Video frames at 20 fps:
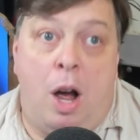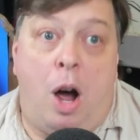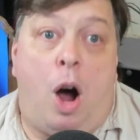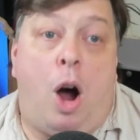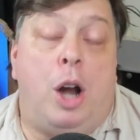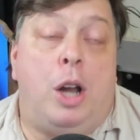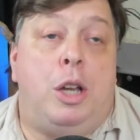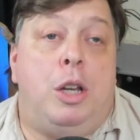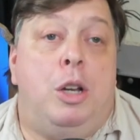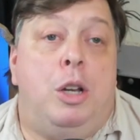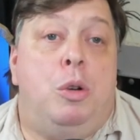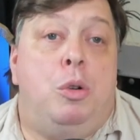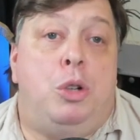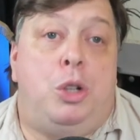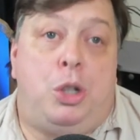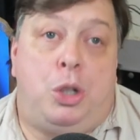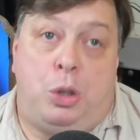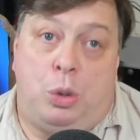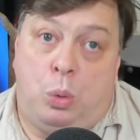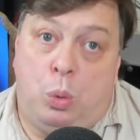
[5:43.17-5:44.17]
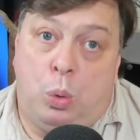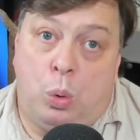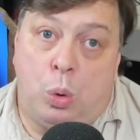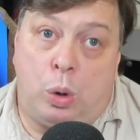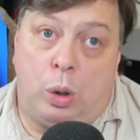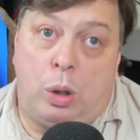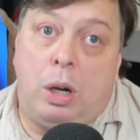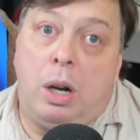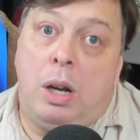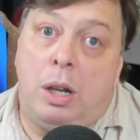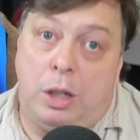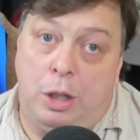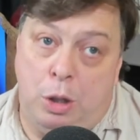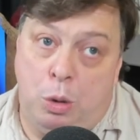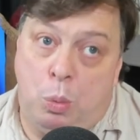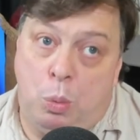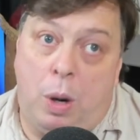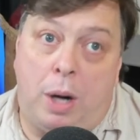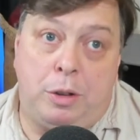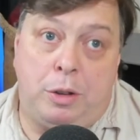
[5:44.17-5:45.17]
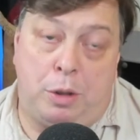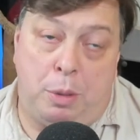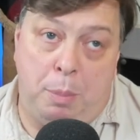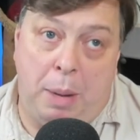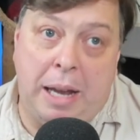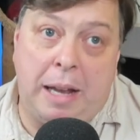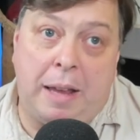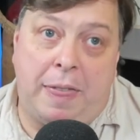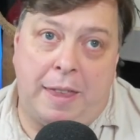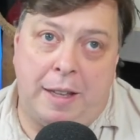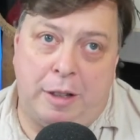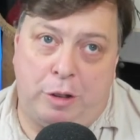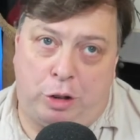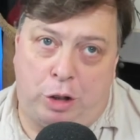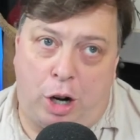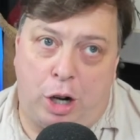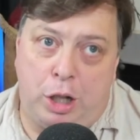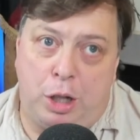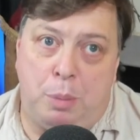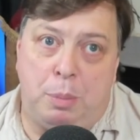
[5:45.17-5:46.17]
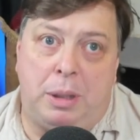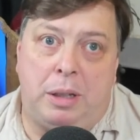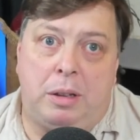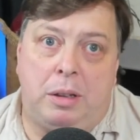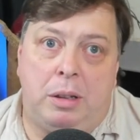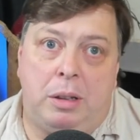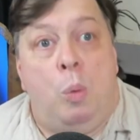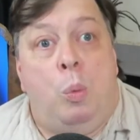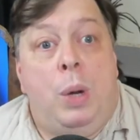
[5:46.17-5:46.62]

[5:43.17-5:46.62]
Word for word: are you sure you want to make this argument?